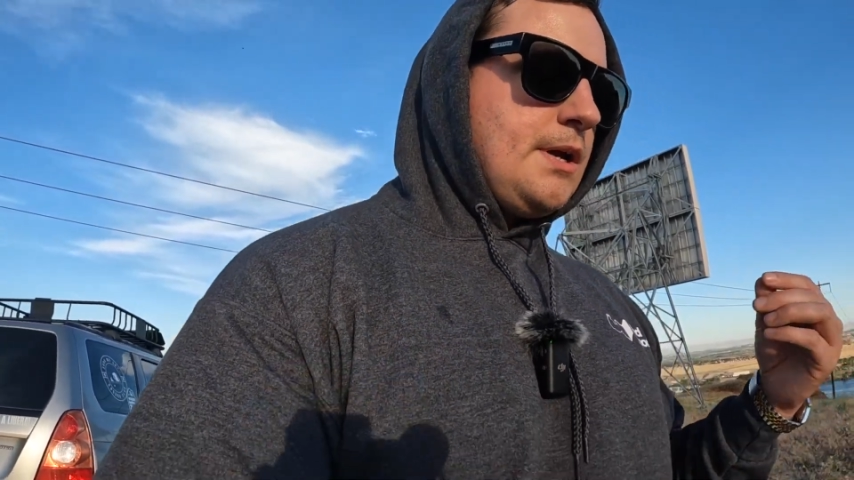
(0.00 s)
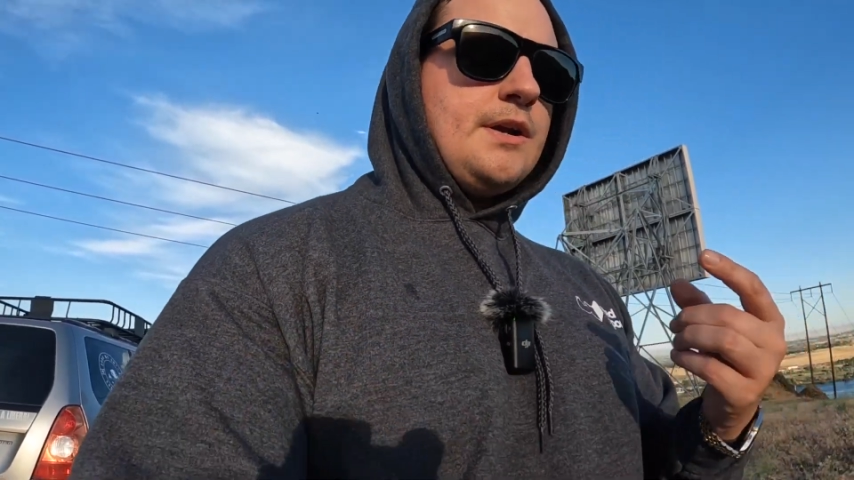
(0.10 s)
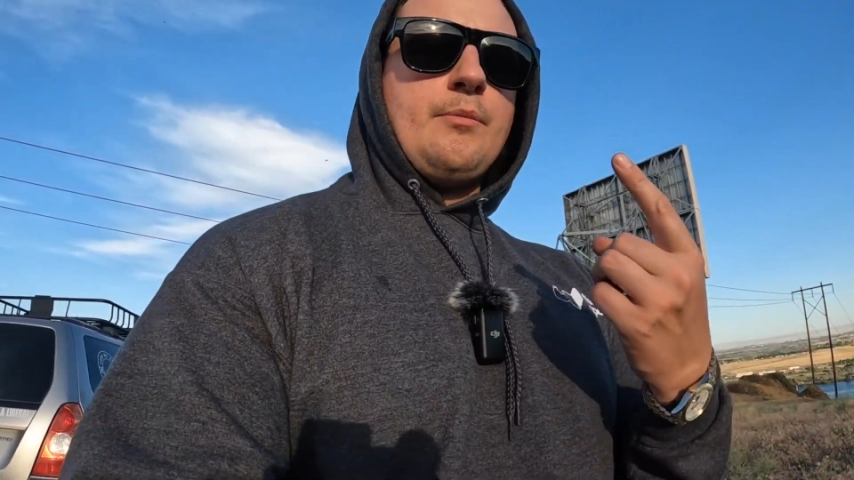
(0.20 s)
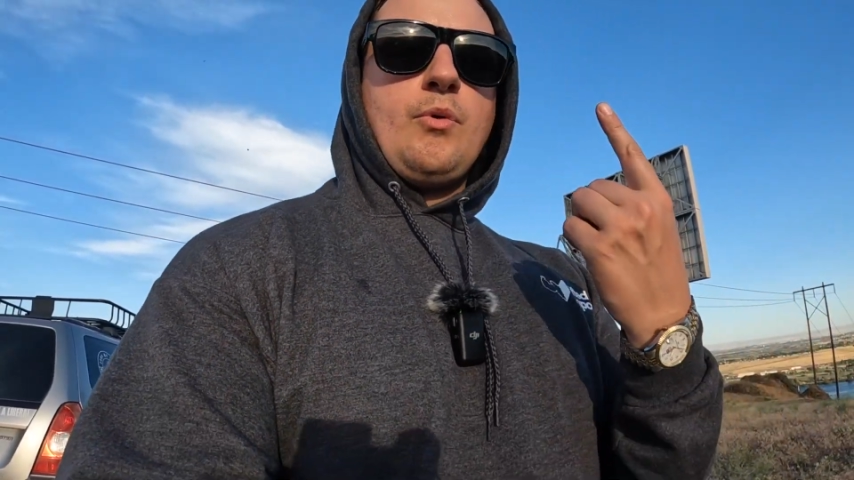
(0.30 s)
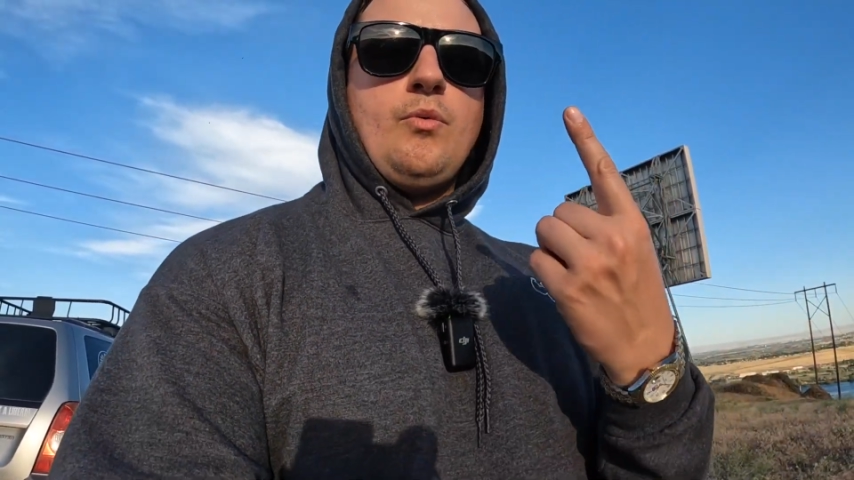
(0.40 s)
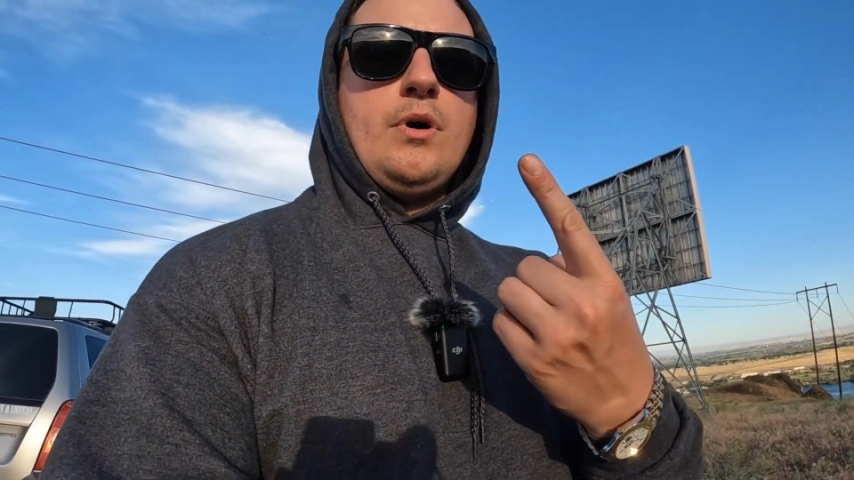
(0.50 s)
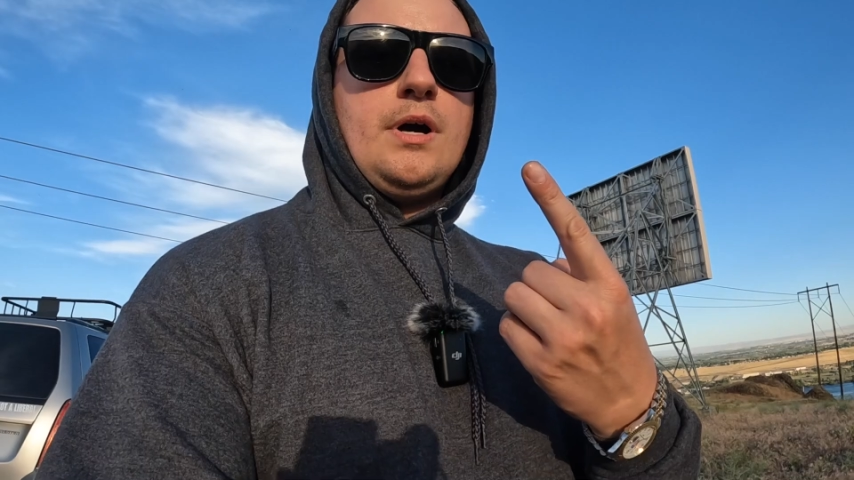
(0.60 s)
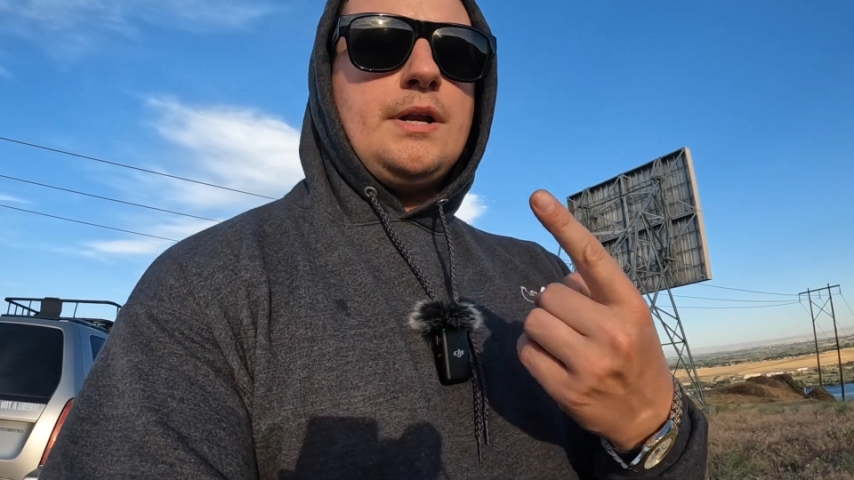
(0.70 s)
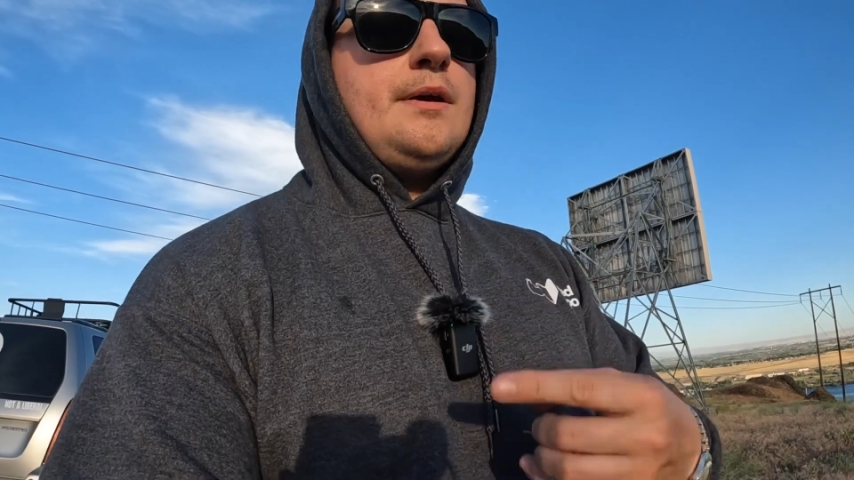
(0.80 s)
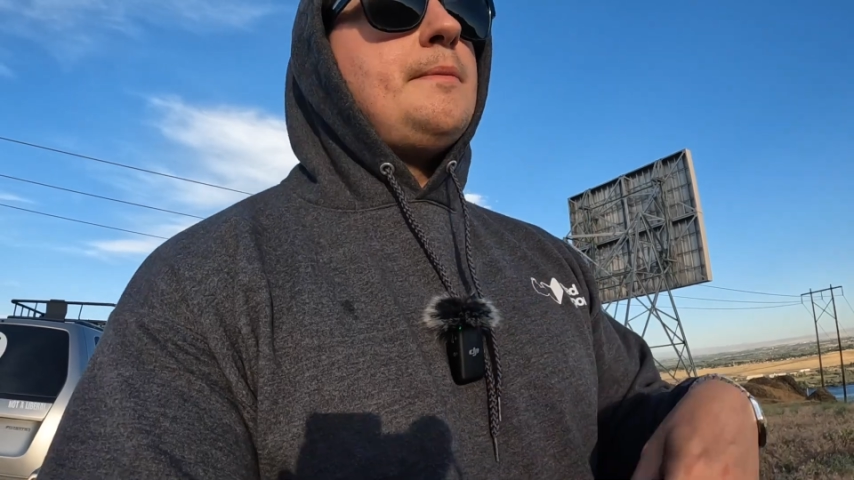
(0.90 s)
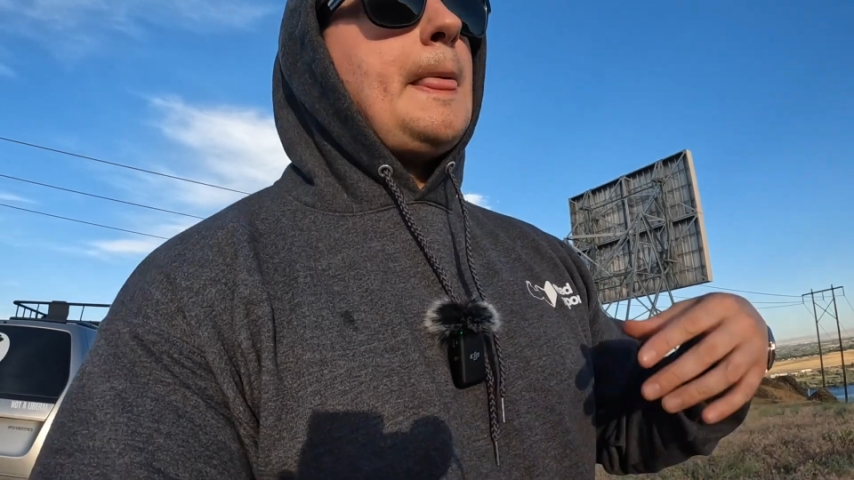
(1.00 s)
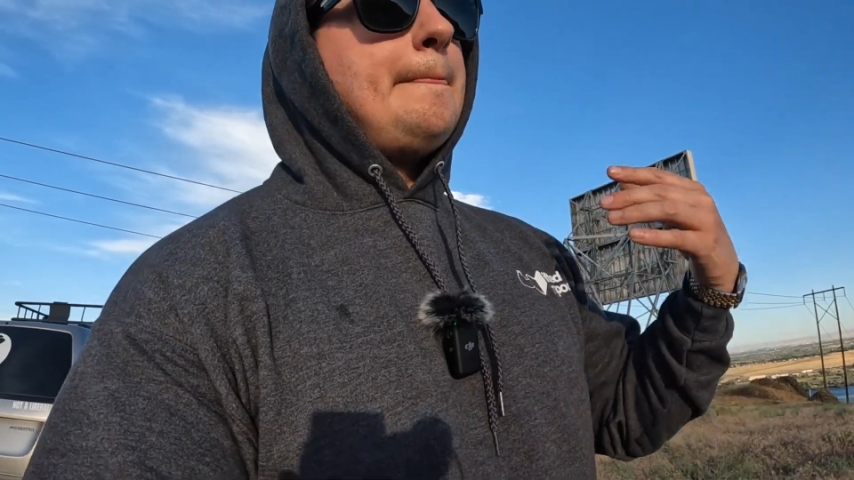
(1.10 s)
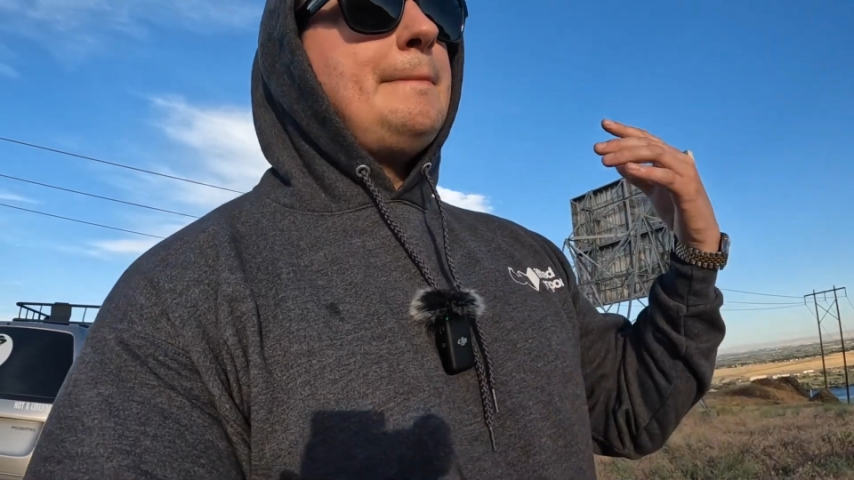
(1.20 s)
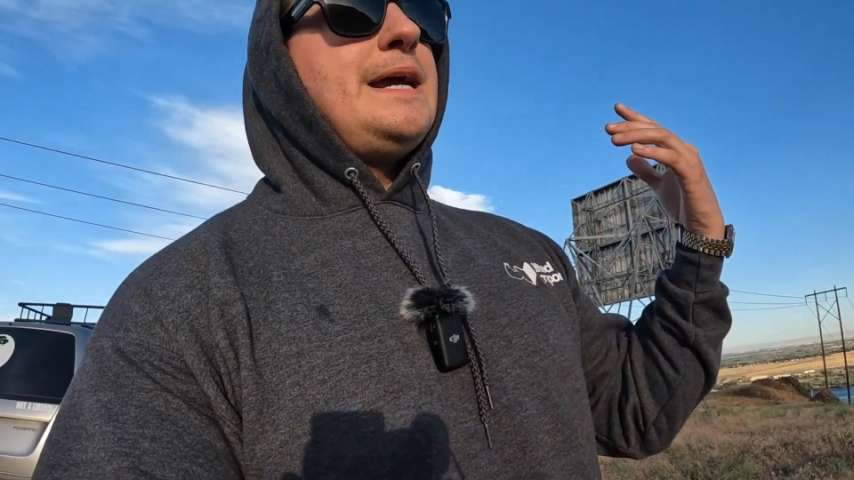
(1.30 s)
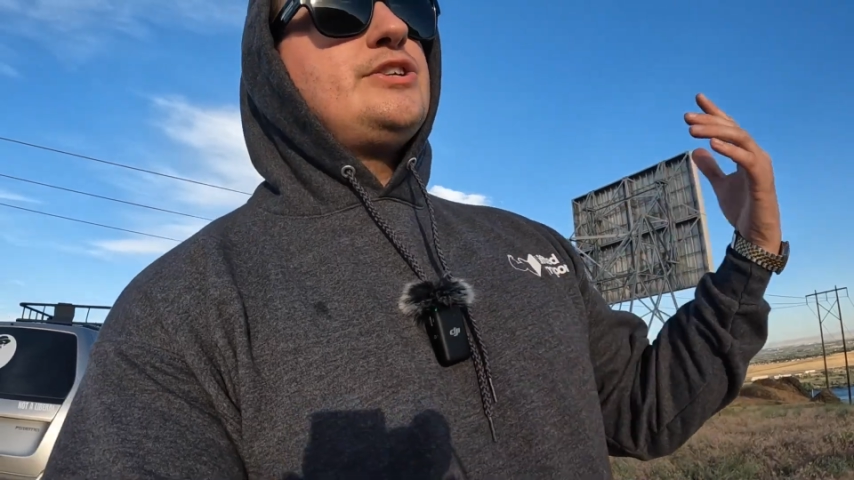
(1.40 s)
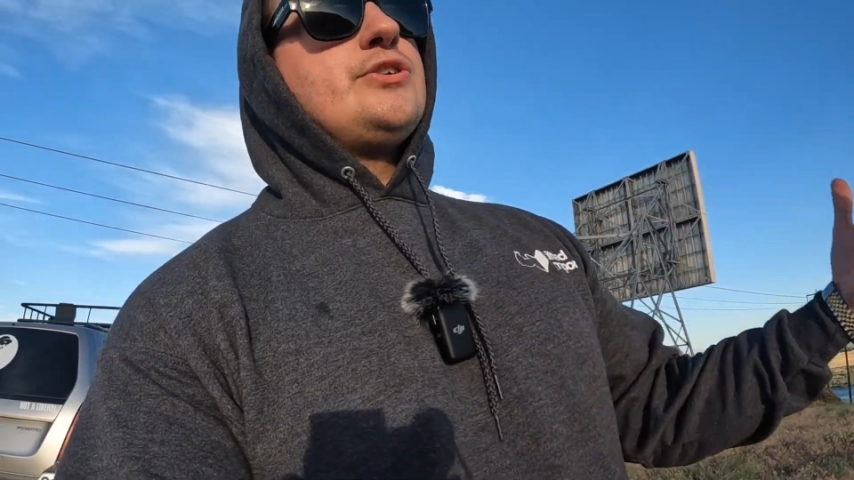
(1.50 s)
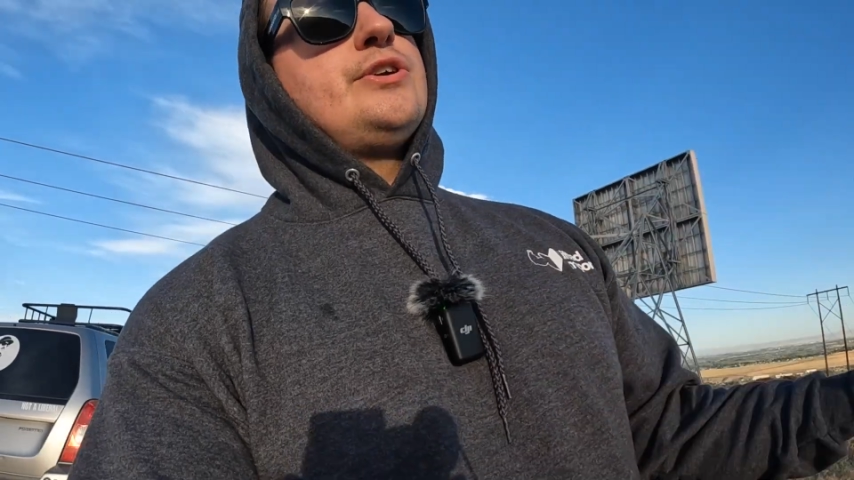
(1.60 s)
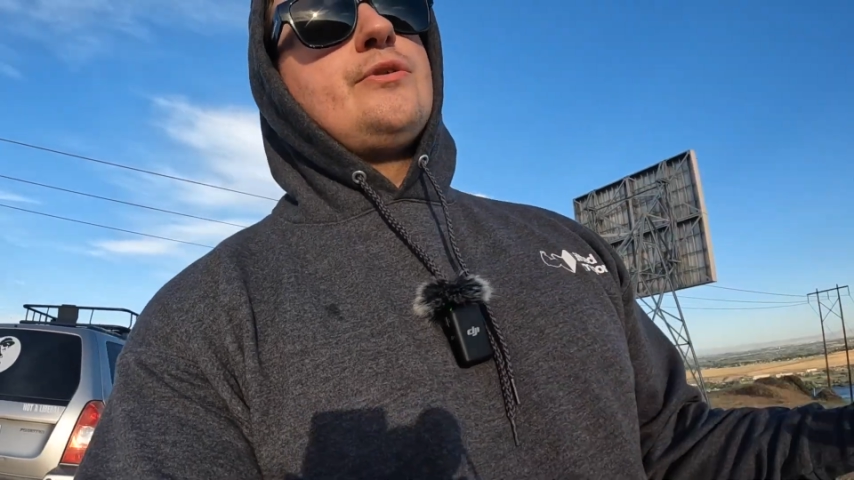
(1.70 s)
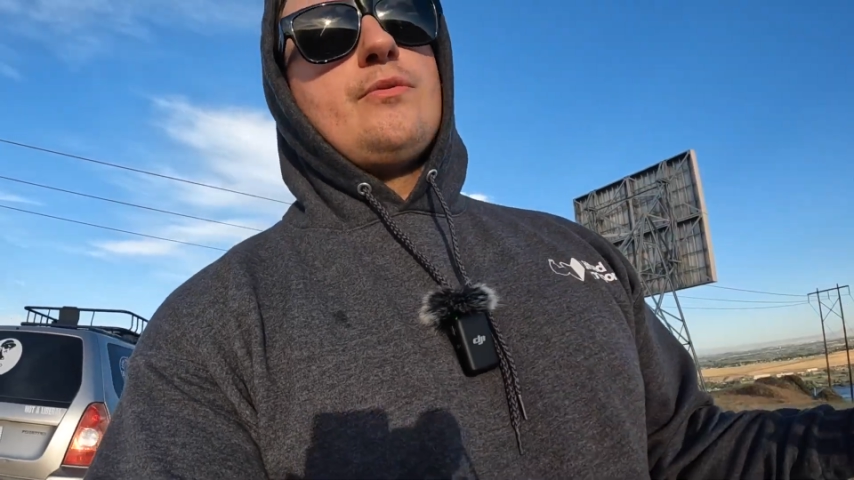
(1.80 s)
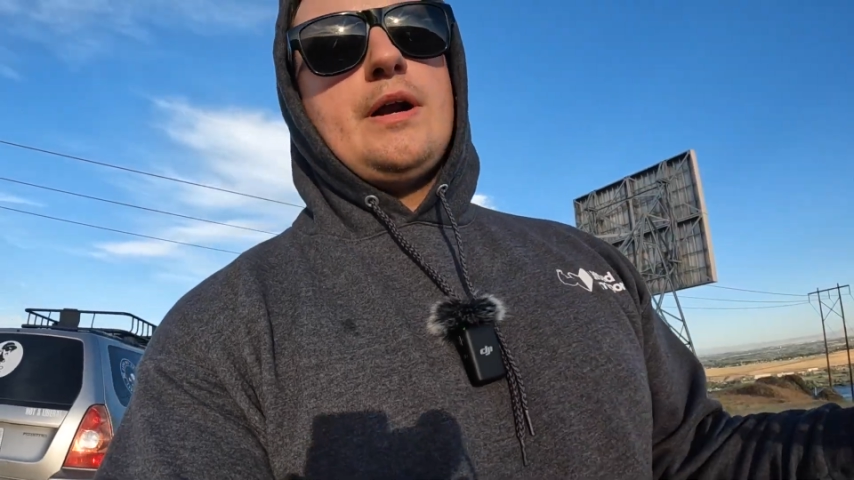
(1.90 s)
Number one, make sure
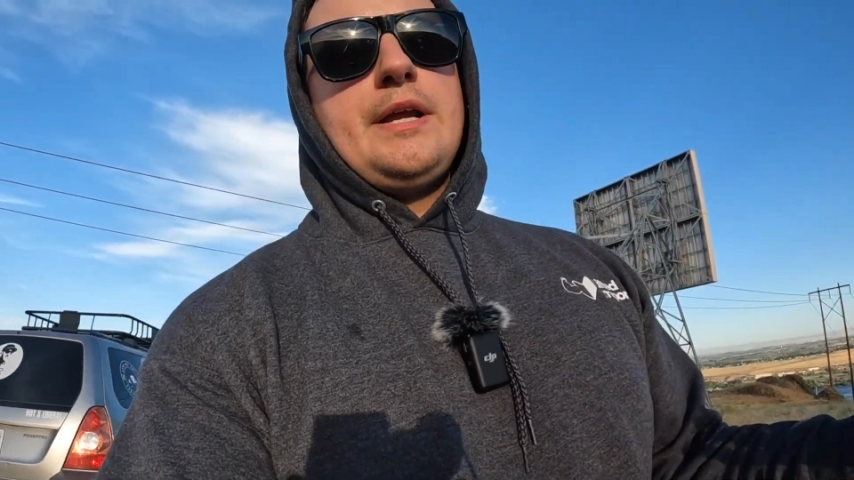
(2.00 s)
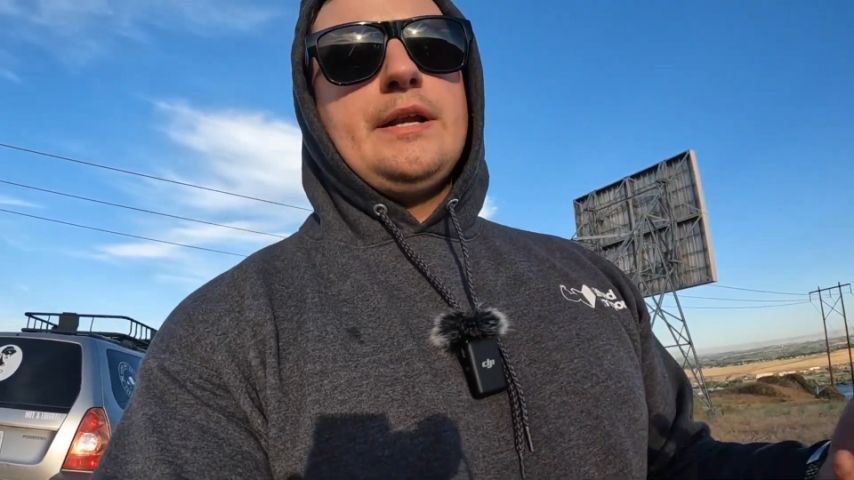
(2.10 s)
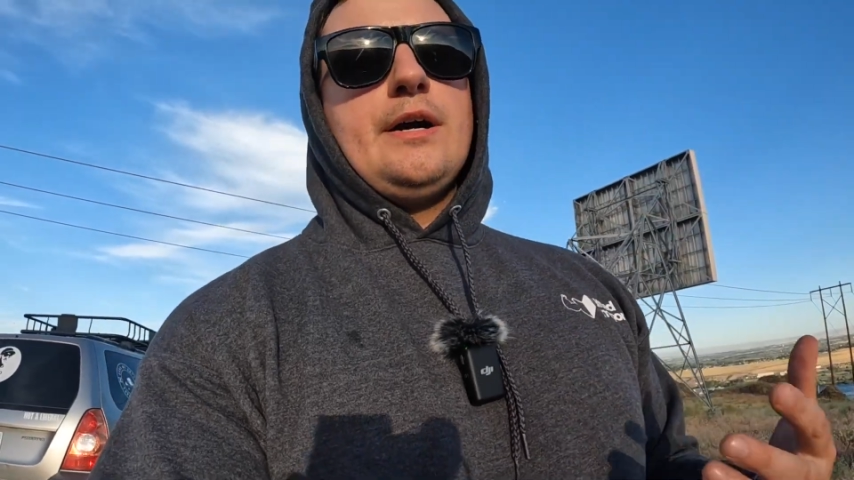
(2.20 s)
you're running